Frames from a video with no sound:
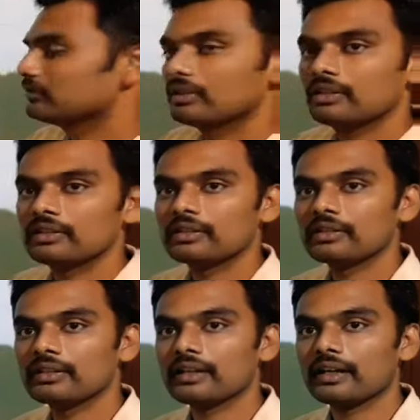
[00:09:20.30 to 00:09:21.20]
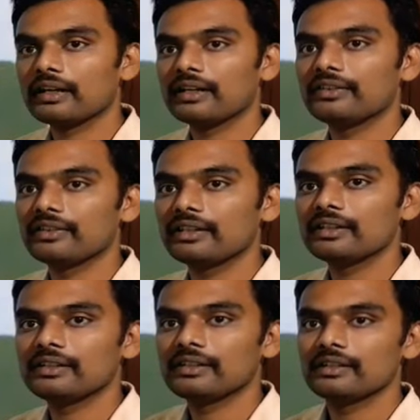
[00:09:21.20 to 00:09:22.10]
for current density
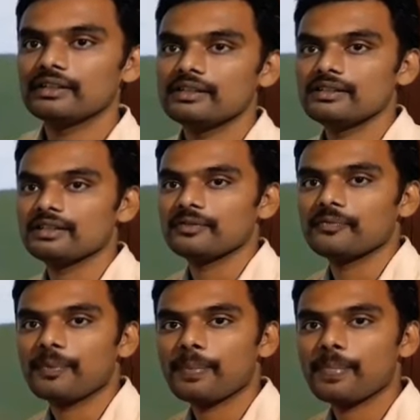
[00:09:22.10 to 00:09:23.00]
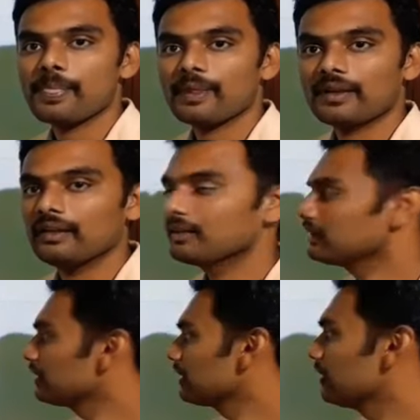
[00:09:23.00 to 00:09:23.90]
J. Okay,
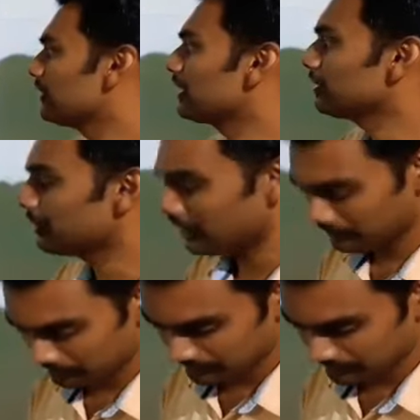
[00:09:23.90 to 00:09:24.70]
keep that in mind.